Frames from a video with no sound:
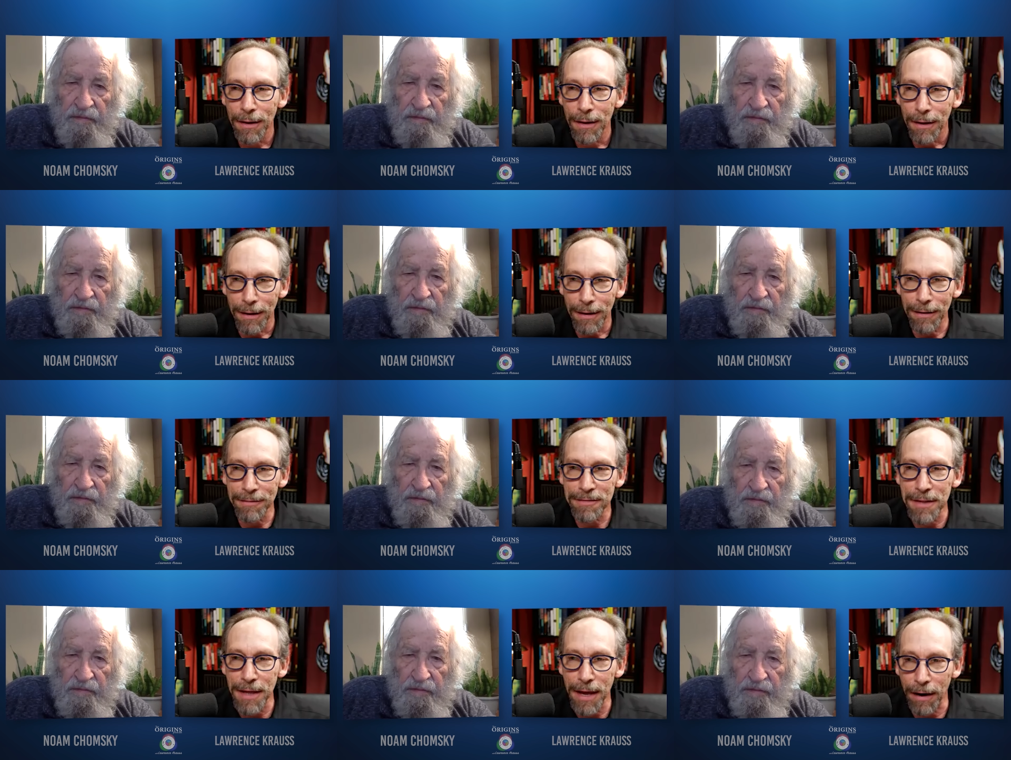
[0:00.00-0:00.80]

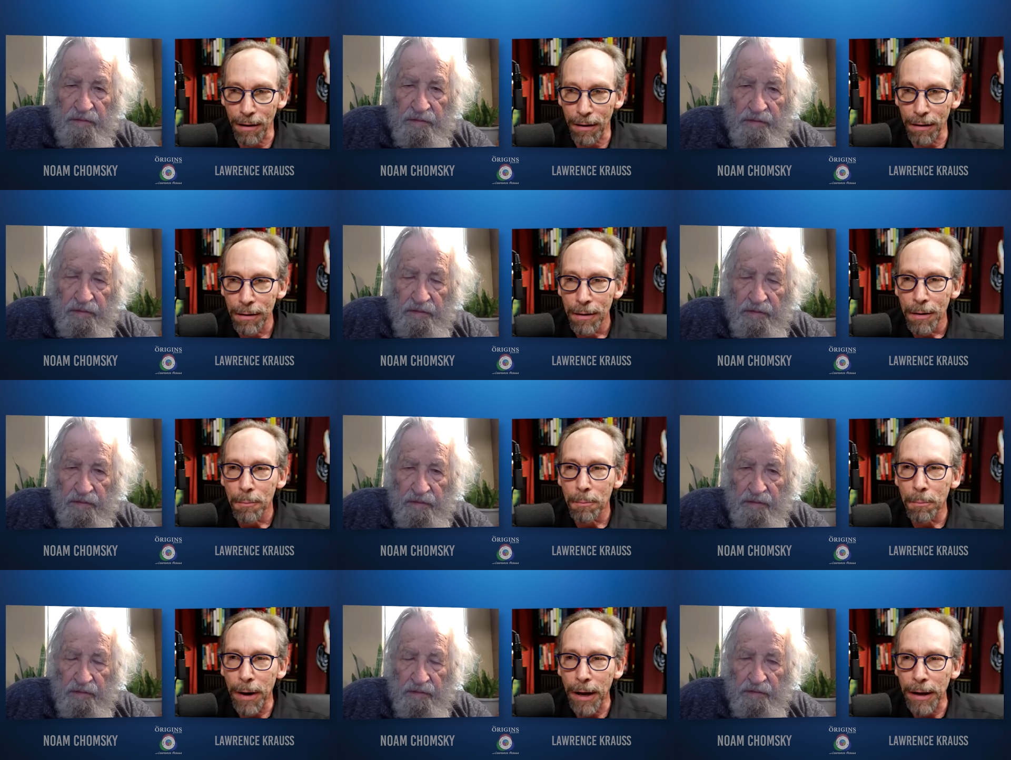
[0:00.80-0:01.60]
Speaker 1: is there,
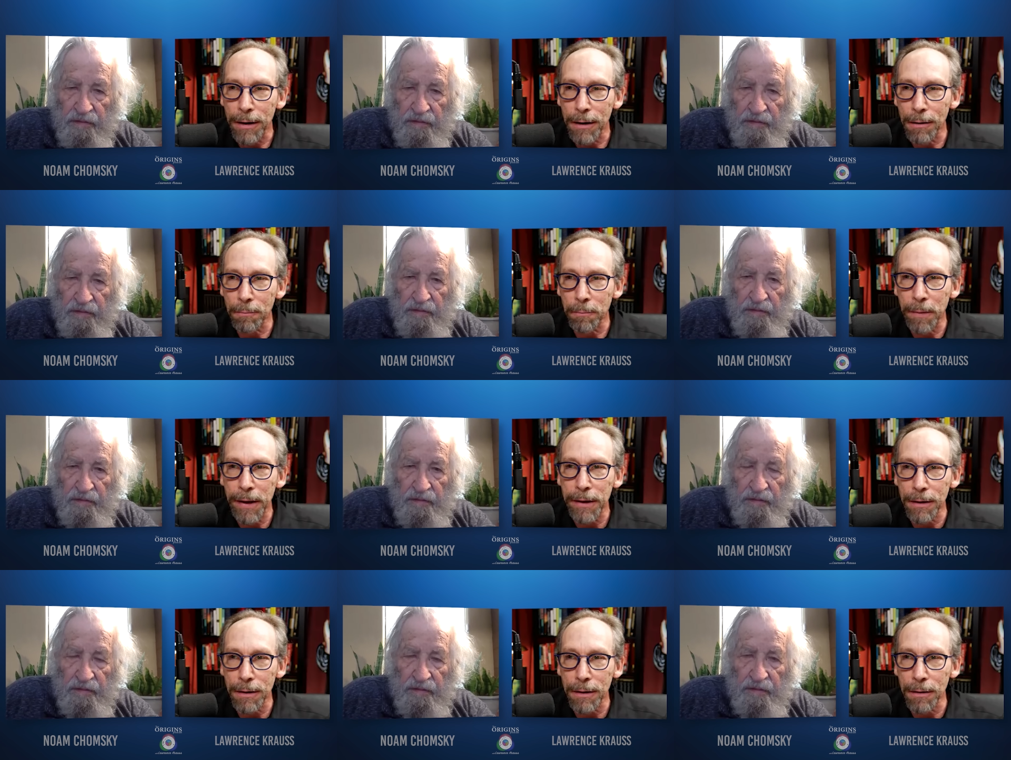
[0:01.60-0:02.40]
but but
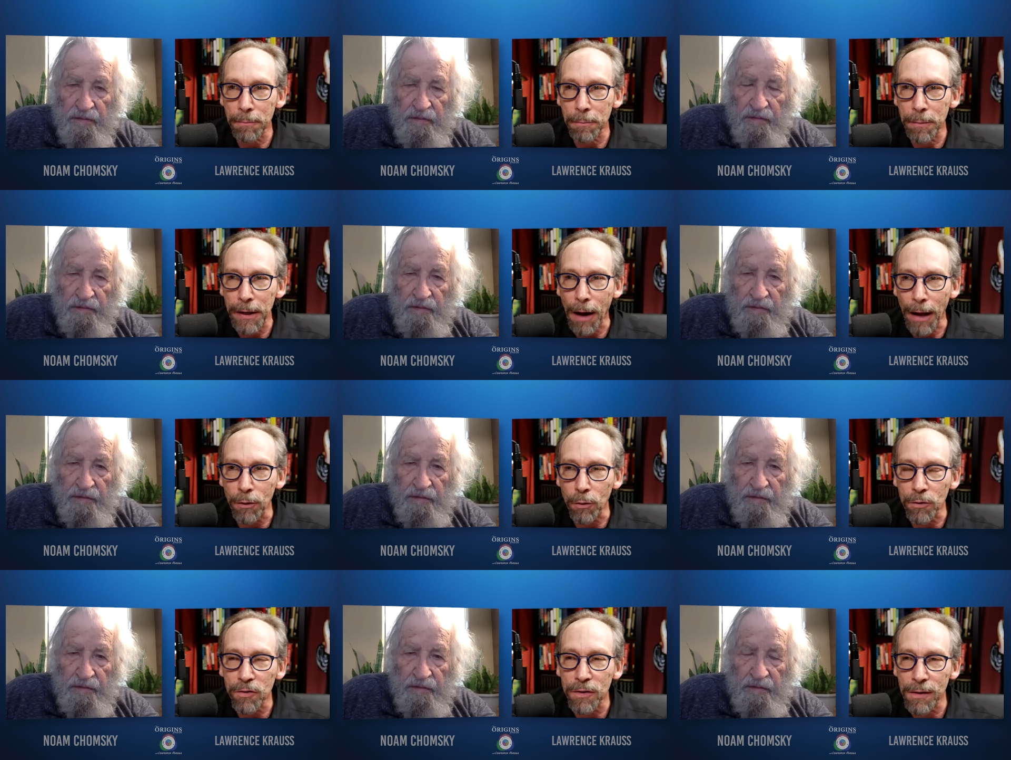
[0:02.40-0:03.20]
but I
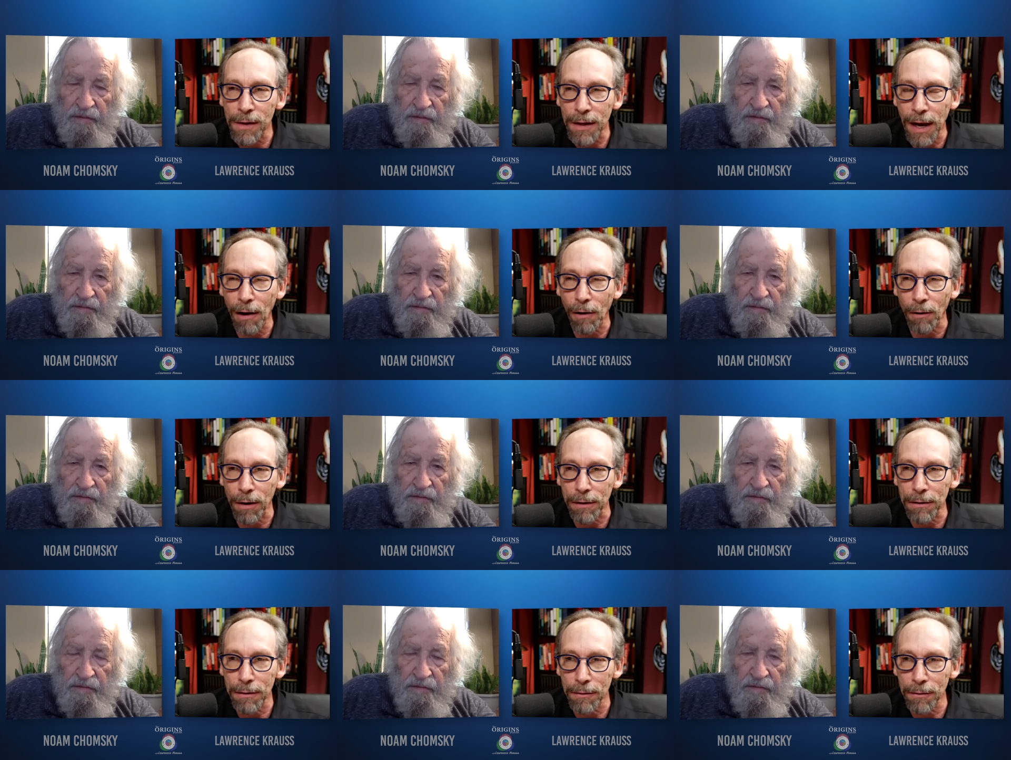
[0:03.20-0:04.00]
don't see the carrot
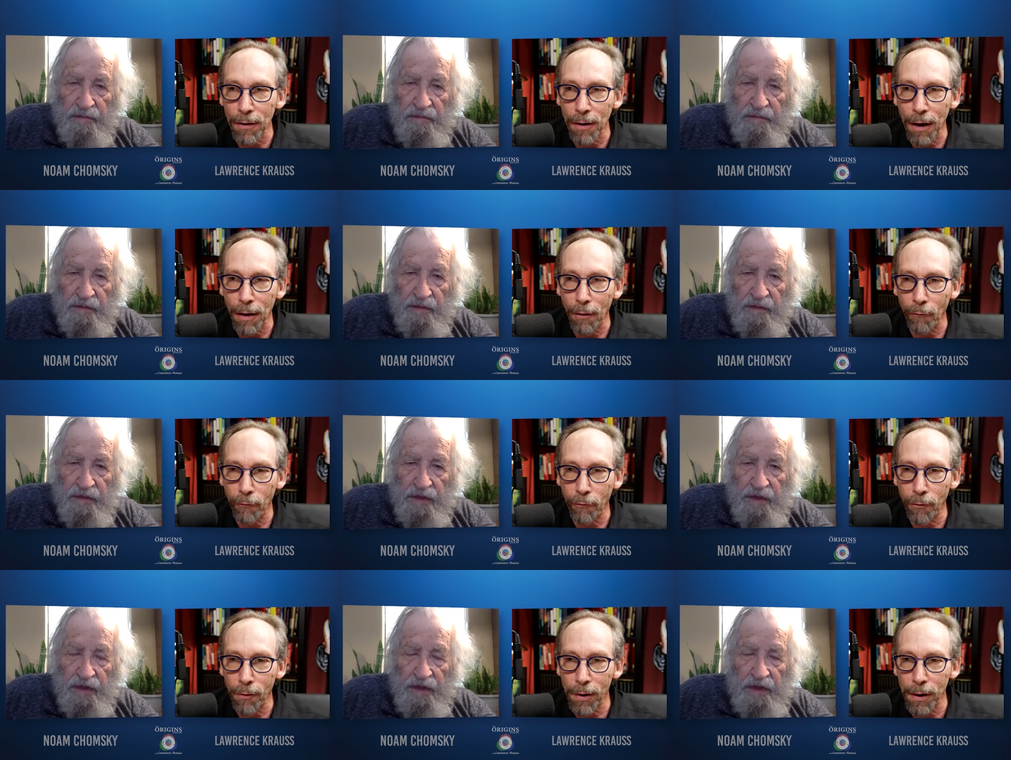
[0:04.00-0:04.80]
uh,
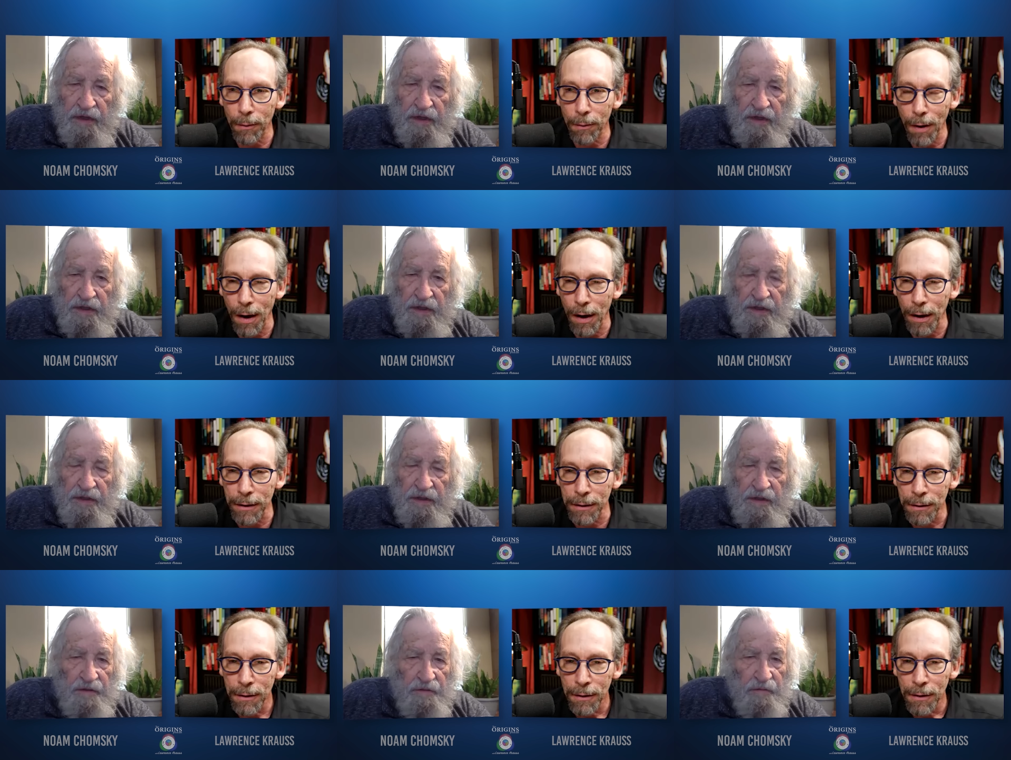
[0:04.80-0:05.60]
for Iran
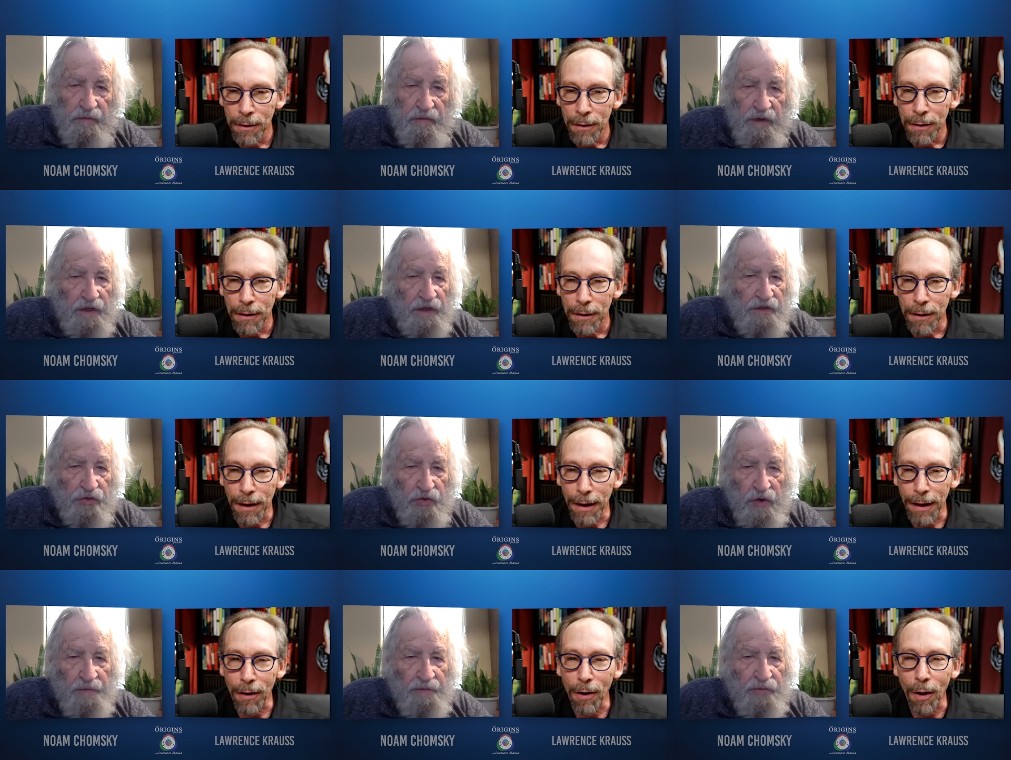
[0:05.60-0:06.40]
Speaker 2: well,
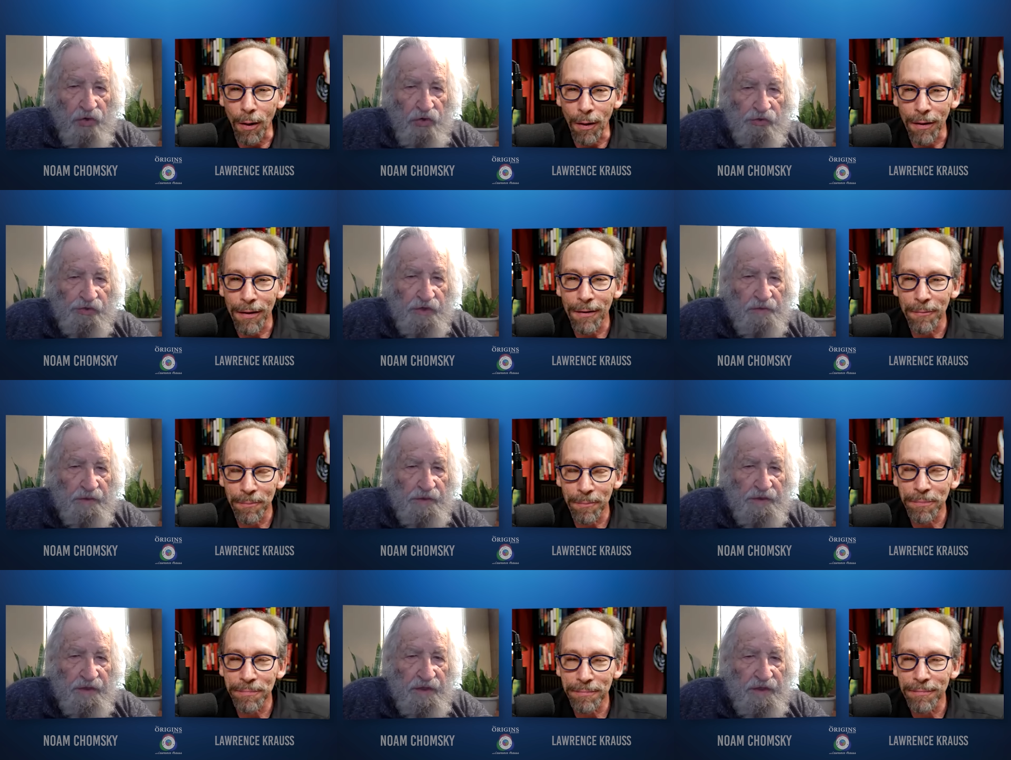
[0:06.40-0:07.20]
Trump all. also
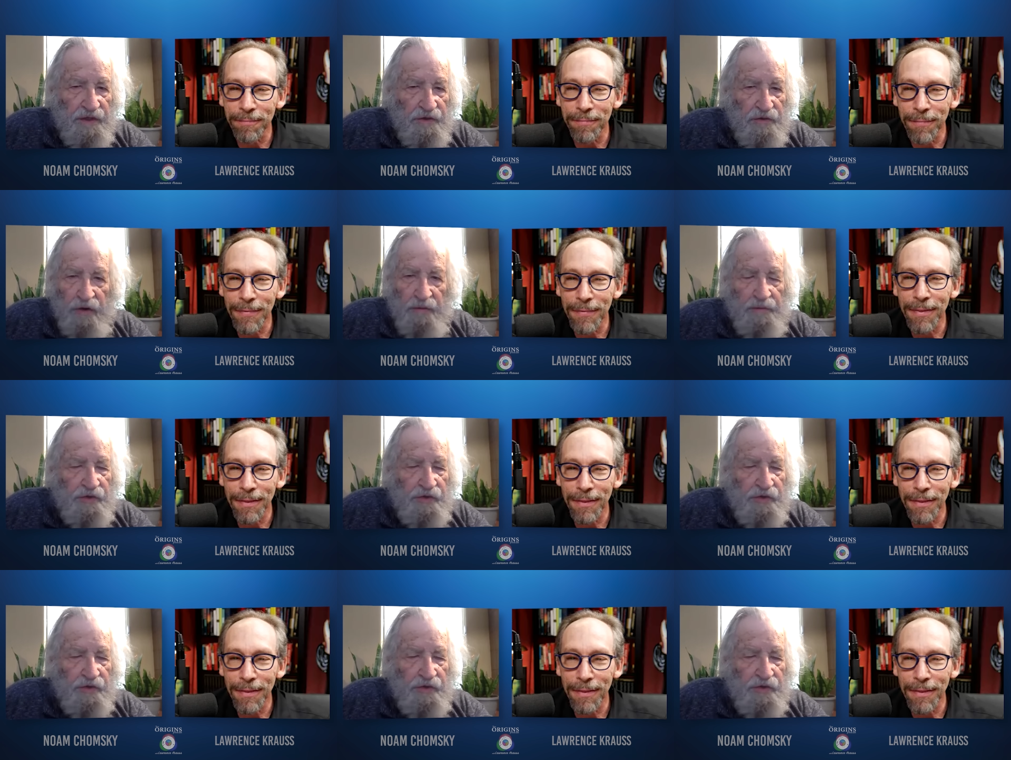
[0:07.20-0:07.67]
was Trump